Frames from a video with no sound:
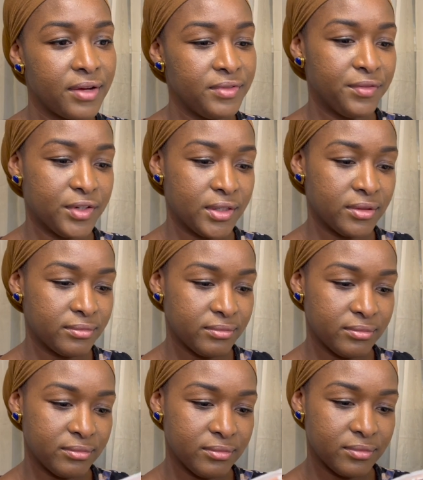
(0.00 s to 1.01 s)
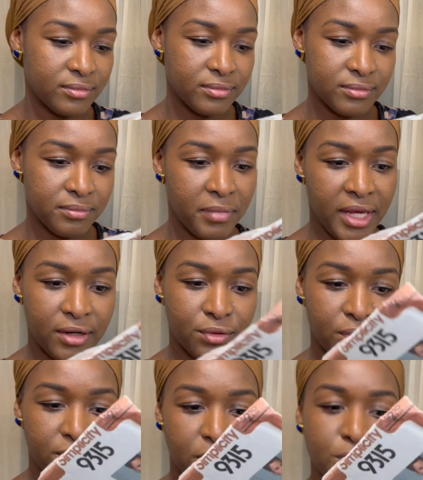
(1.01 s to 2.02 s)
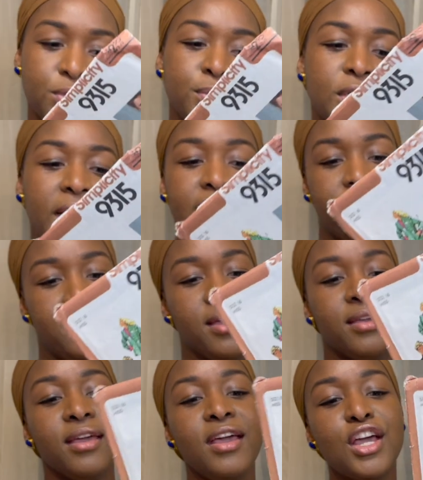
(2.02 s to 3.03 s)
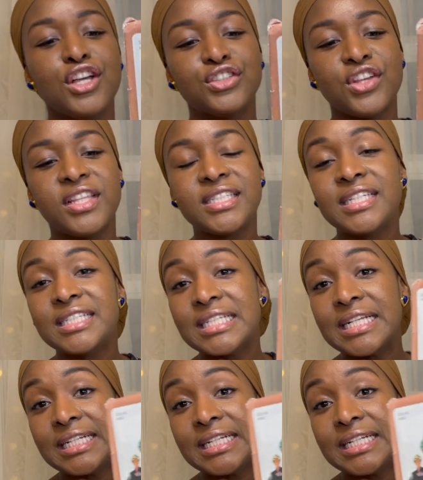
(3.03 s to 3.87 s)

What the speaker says: never made a reversible anything. So this is a